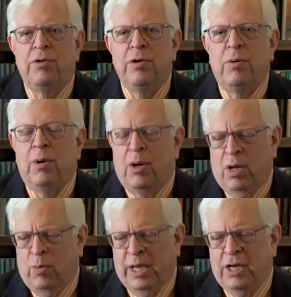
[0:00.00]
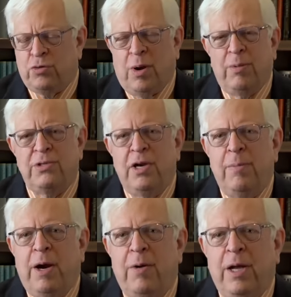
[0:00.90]
II. Oh, we got troubles in
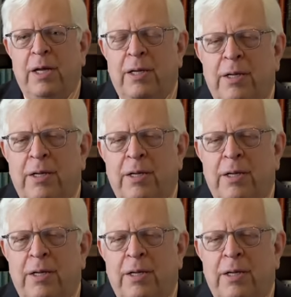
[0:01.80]
America.